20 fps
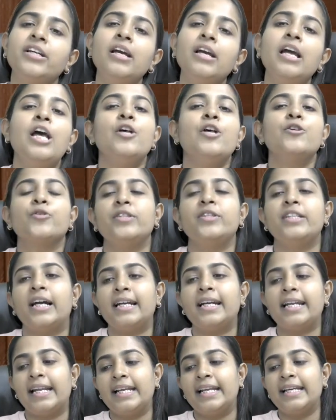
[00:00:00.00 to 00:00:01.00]
So they are
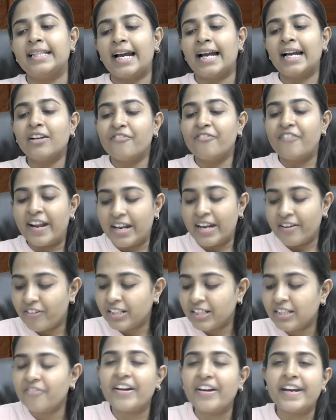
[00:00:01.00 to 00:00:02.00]
telling that whenever the
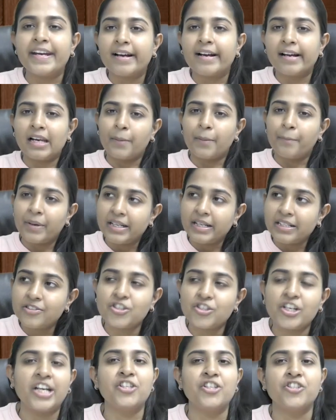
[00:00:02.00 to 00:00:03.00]
vehicle number is
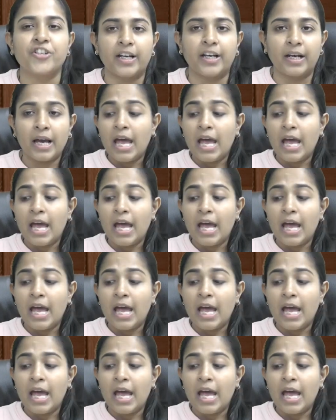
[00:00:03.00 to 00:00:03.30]
changing,